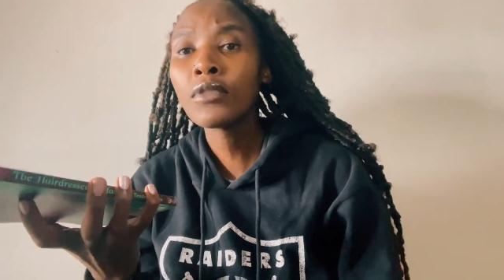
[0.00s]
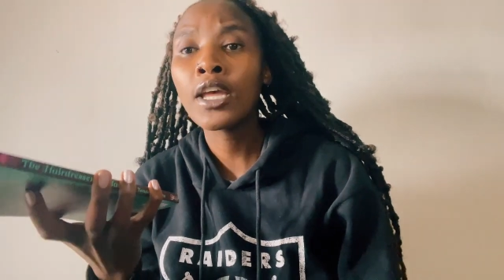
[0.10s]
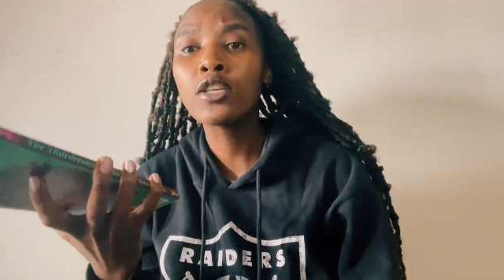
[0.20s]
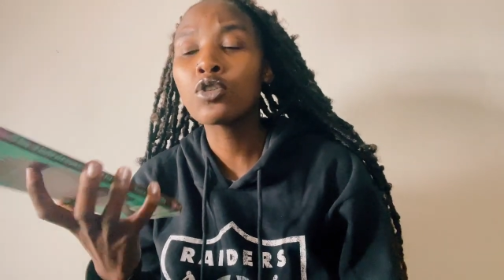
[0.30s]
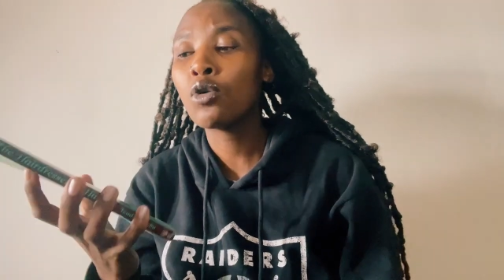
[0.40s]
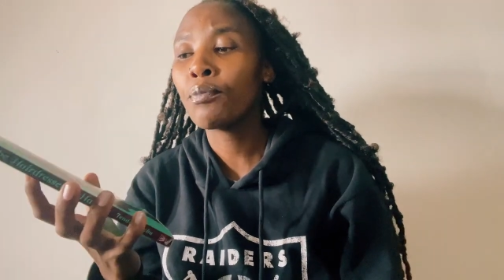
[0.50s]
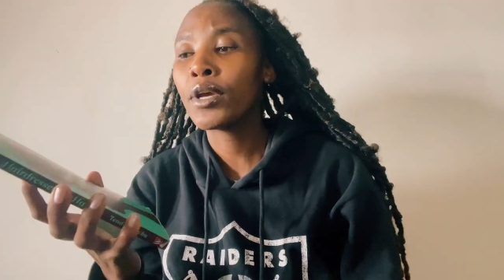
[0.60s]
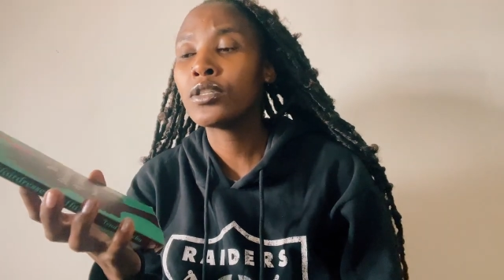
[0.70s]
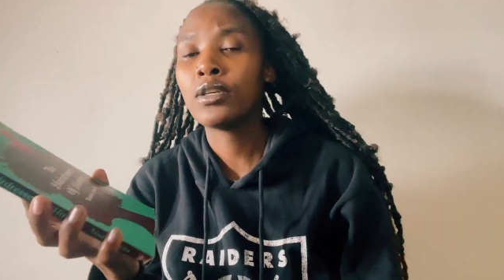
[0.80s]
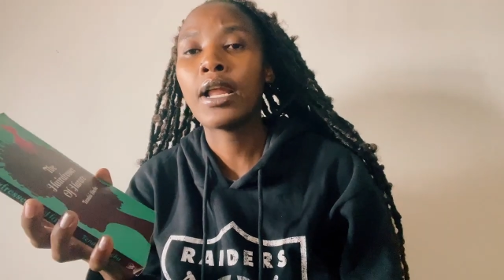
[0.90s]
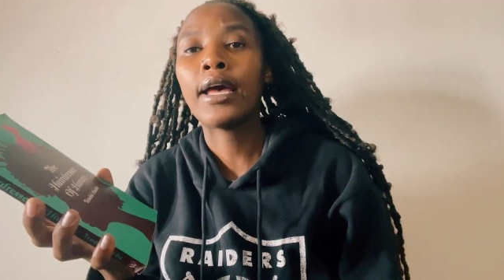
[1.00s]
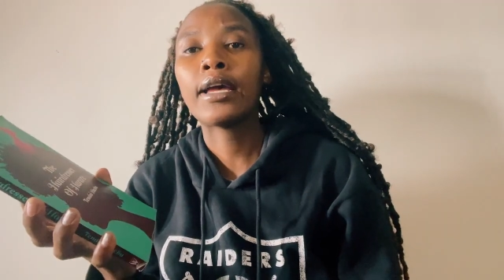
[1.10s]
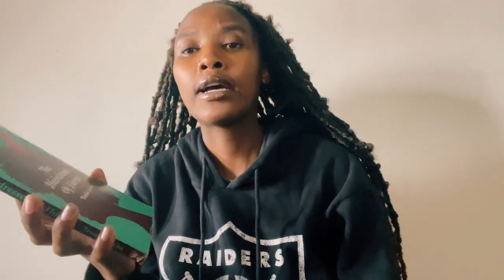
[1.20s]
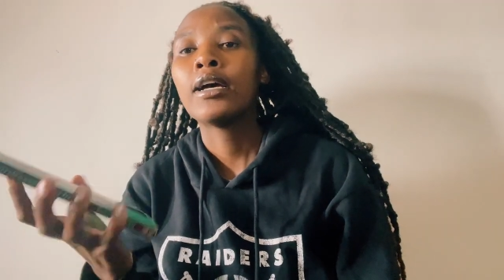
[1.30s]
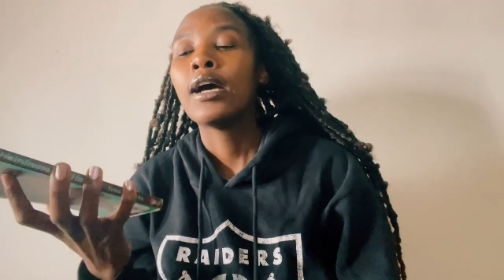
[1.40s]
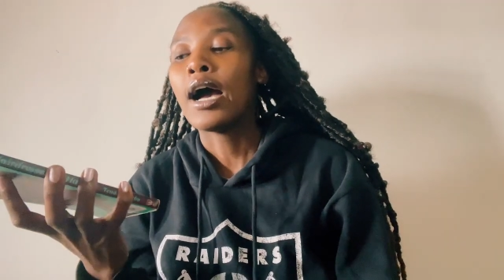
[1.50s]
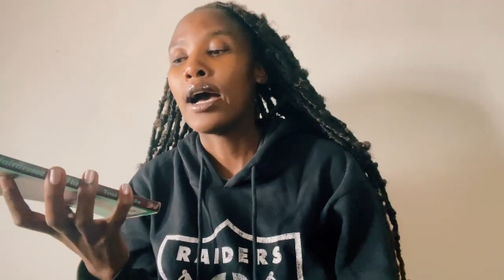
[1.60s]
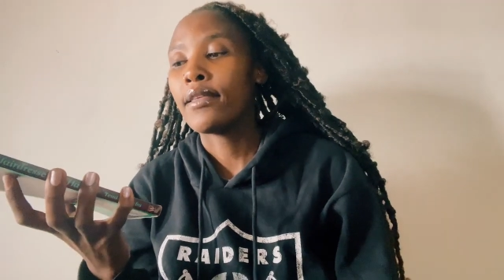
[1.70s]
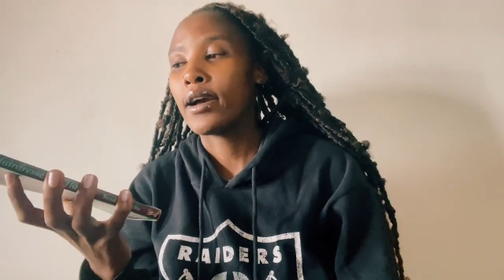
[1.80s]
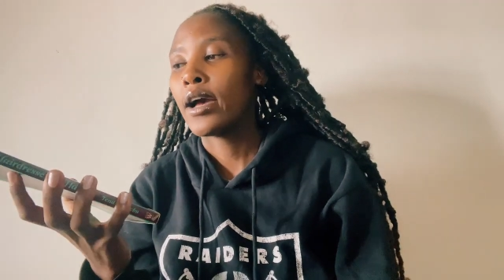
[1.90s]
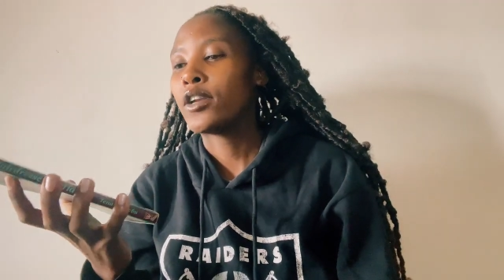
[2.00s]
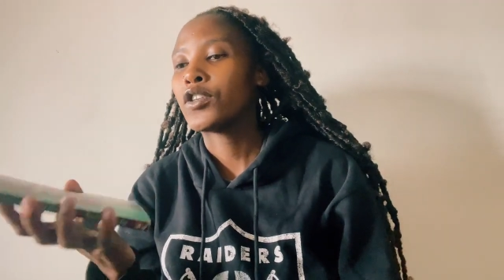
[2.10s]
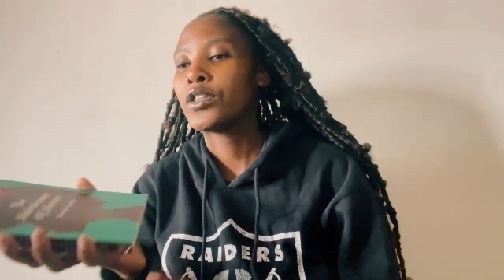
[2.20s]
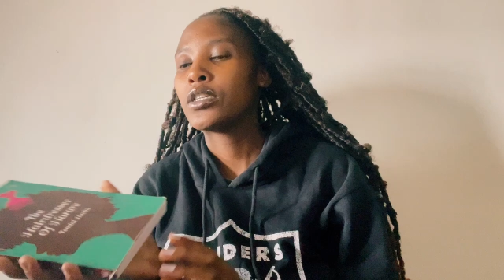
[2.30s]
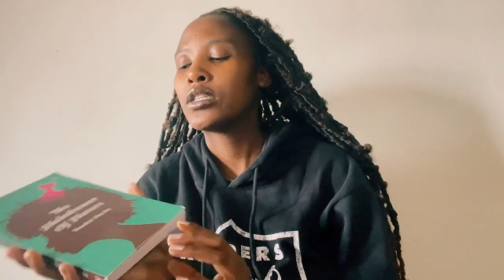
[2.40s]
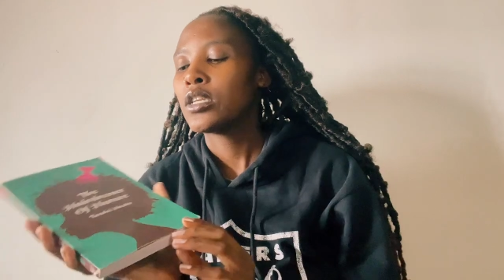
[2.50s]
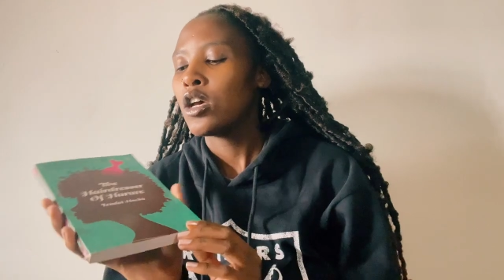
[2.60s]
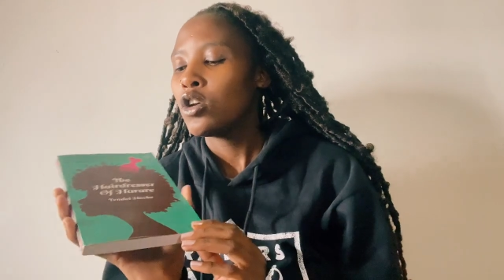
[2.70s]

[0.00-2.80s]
as compared to like other countries.